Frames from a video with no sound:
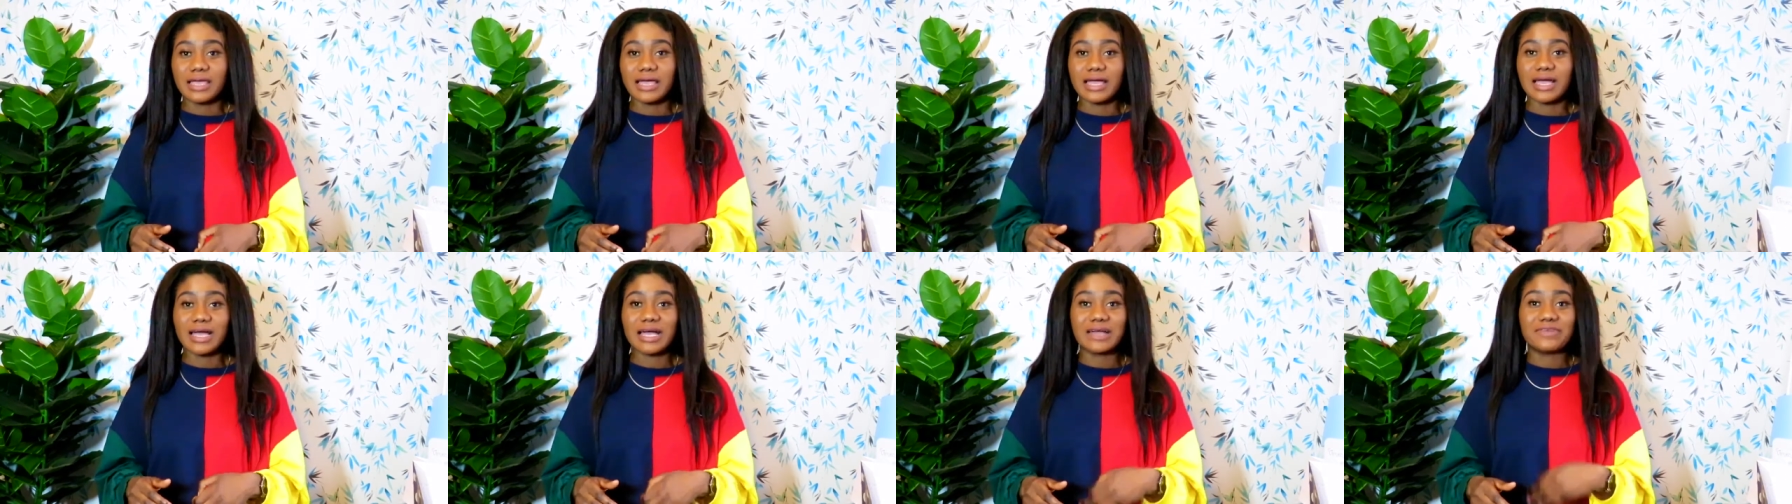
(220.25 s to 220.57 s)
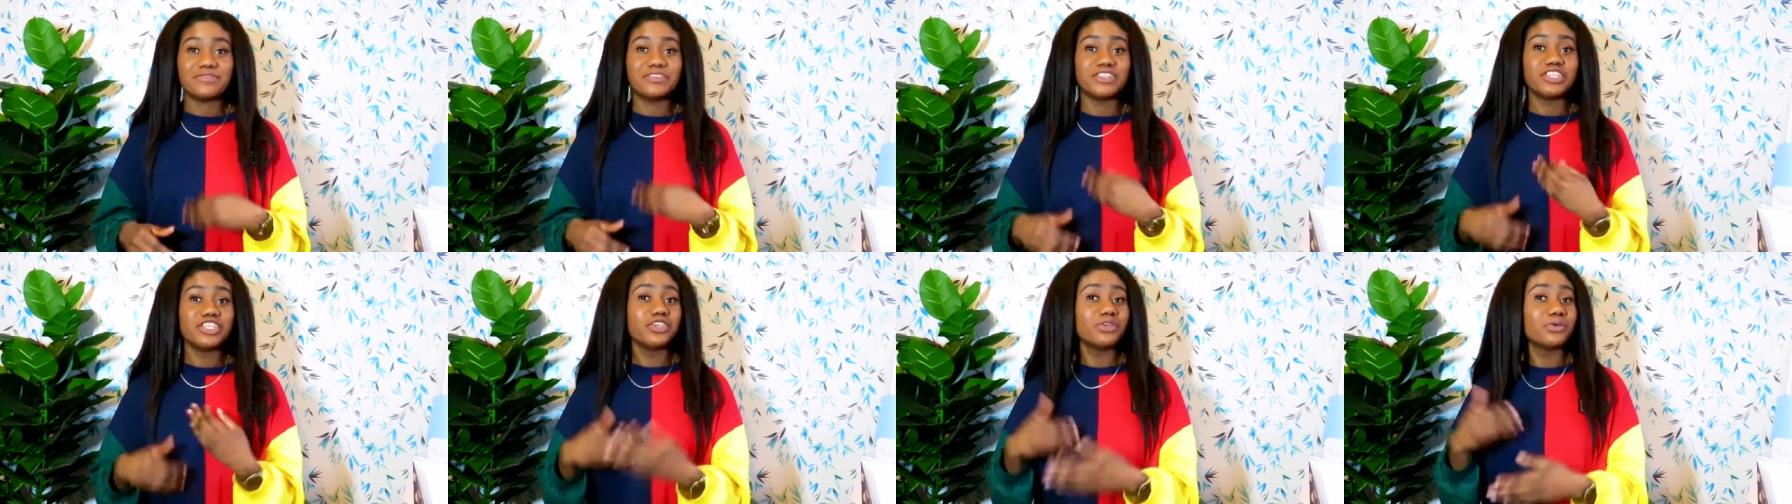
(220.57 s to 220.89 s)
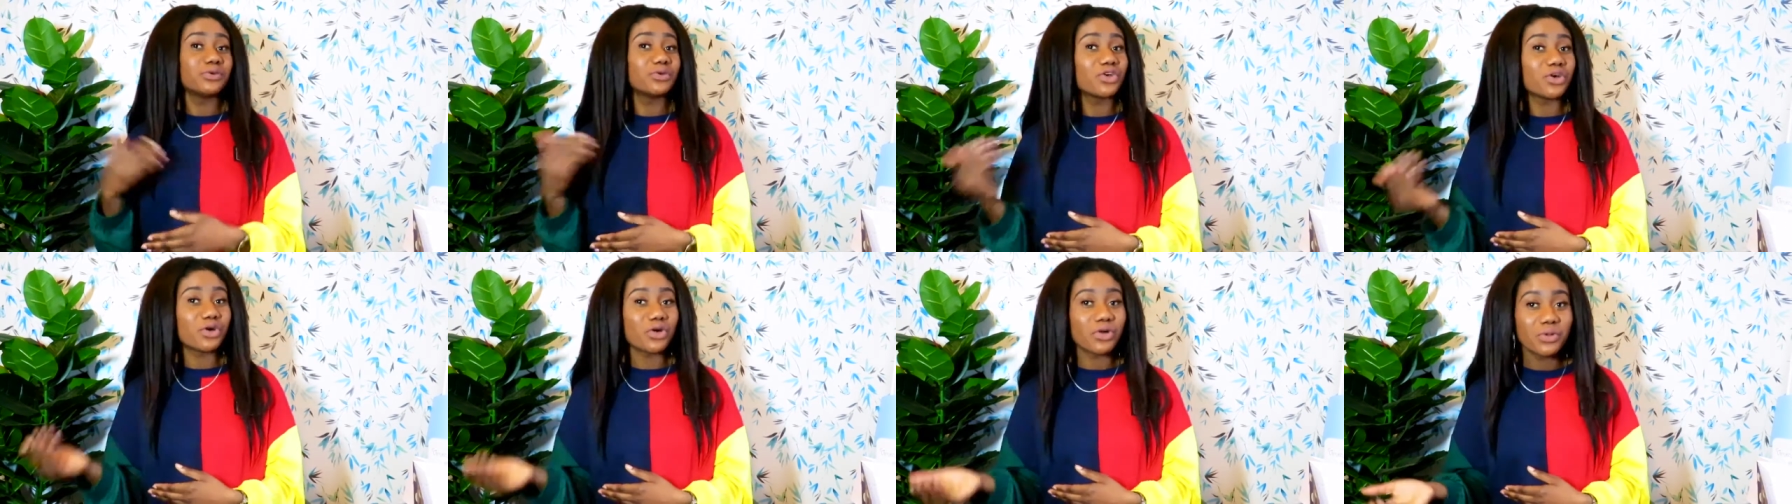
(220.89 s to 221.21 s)
have new
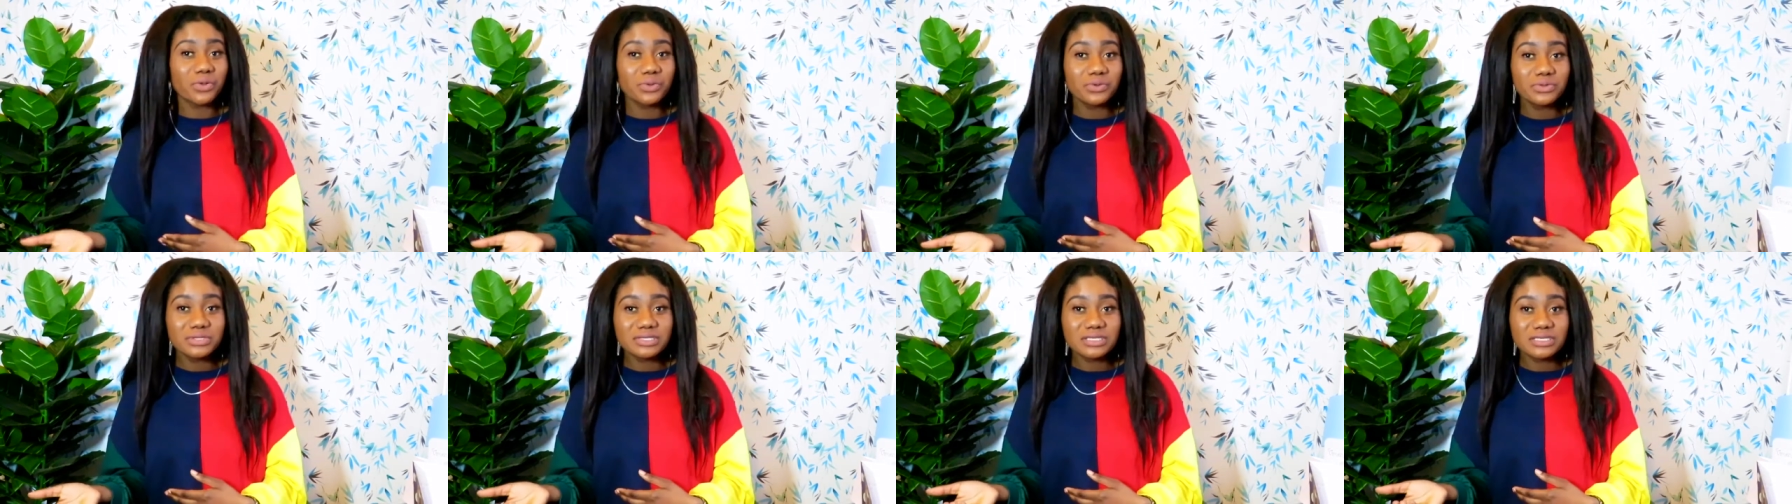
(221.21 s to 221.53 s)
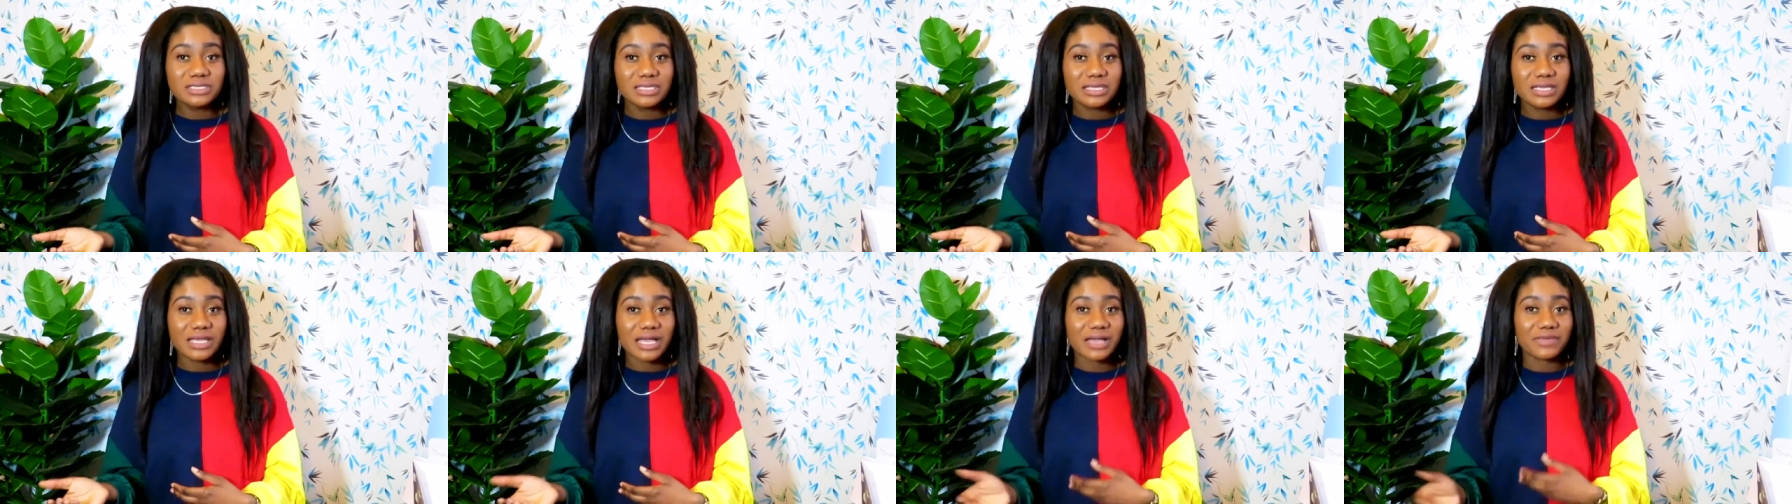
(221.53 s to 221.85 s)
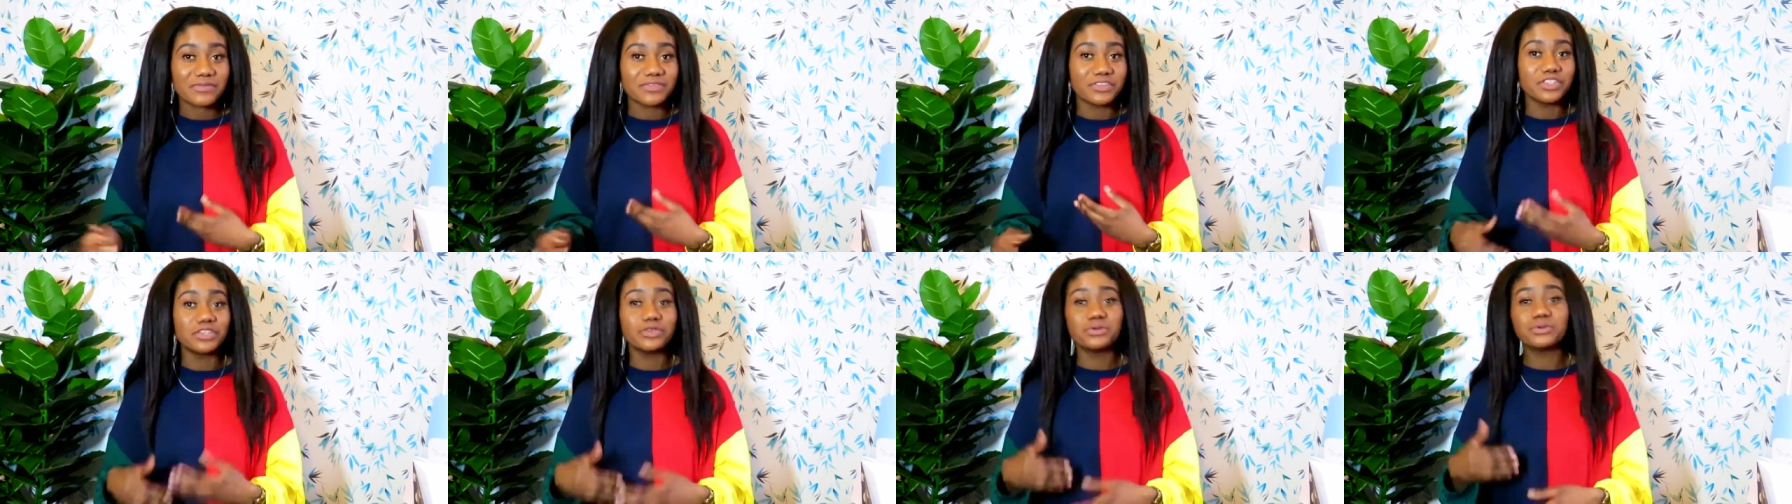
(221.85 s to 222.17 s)
goals
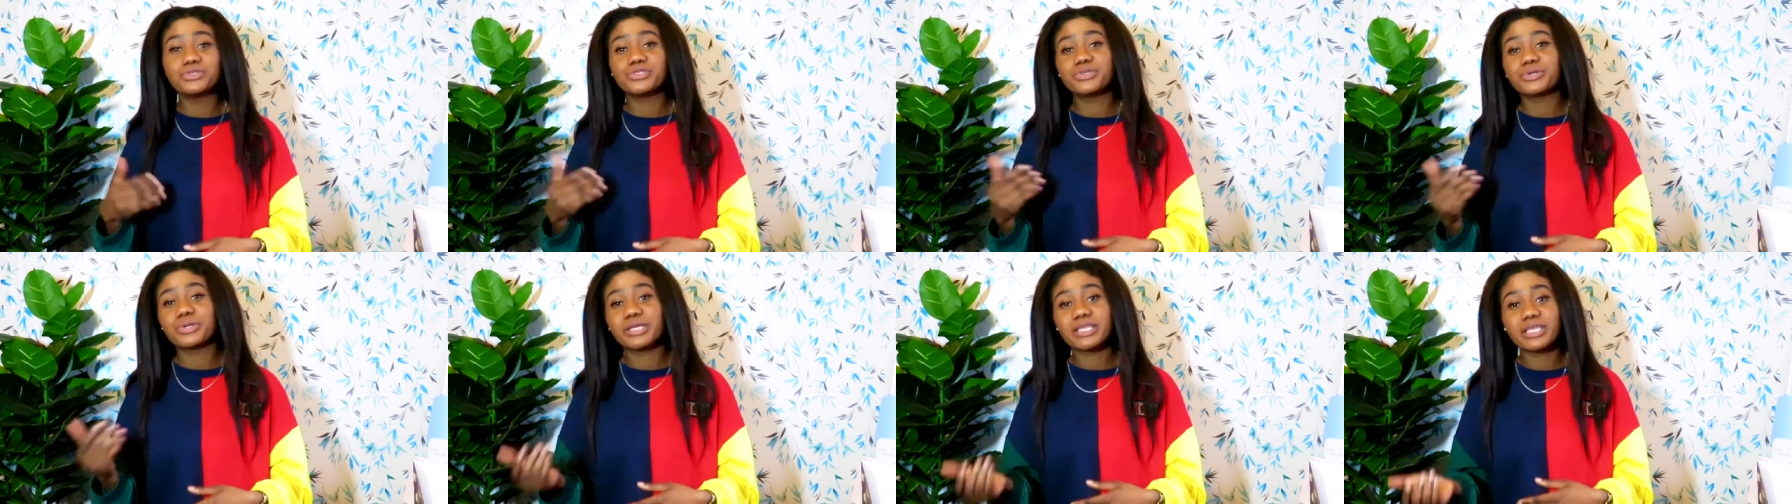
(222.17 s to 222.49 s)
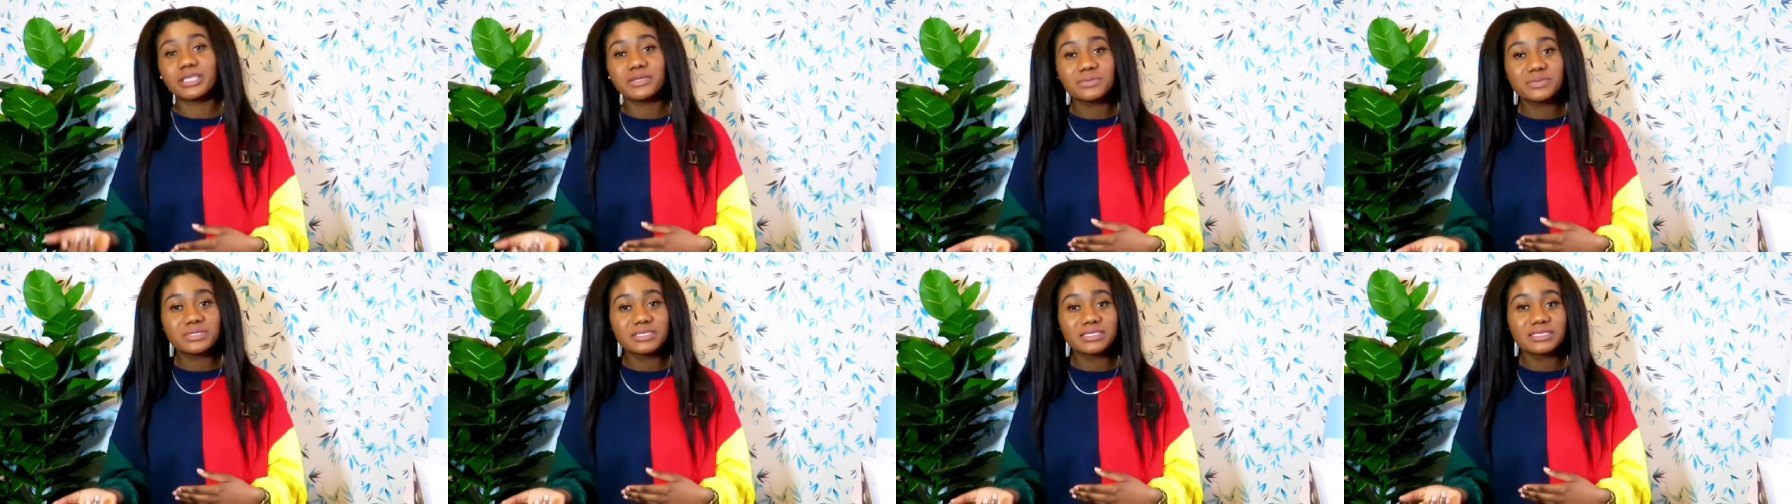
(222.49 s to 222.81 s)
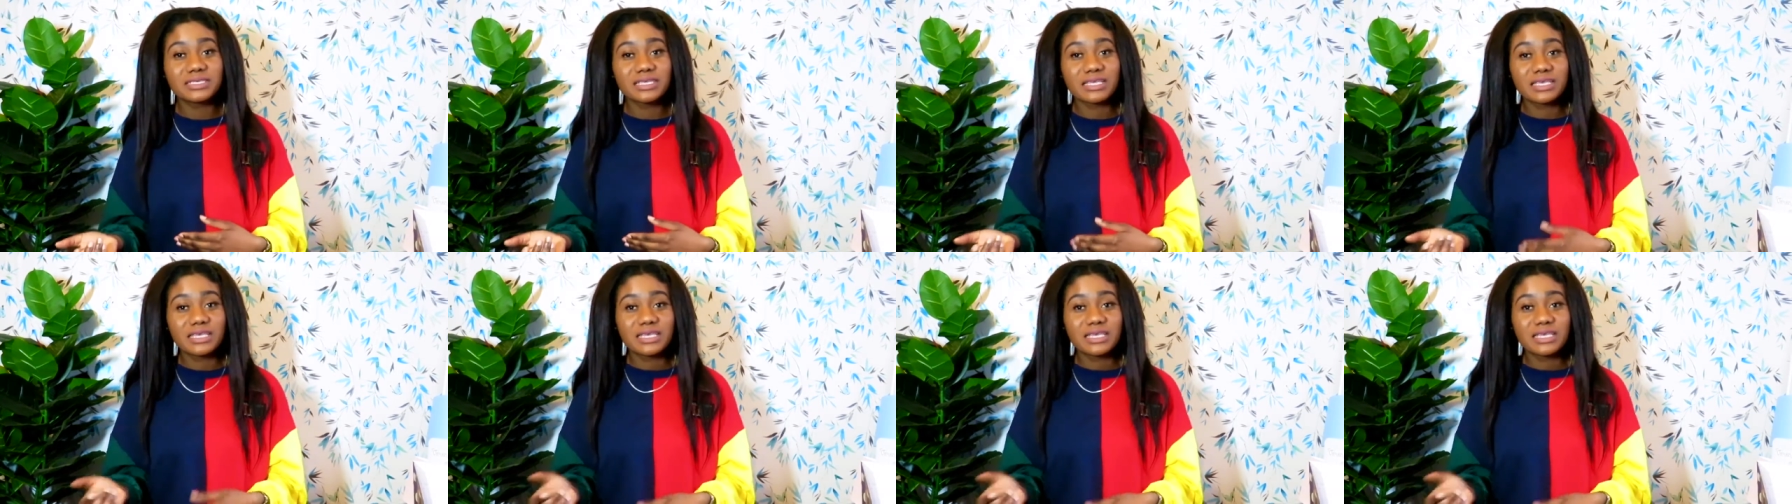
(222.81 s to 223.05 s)
have new dreams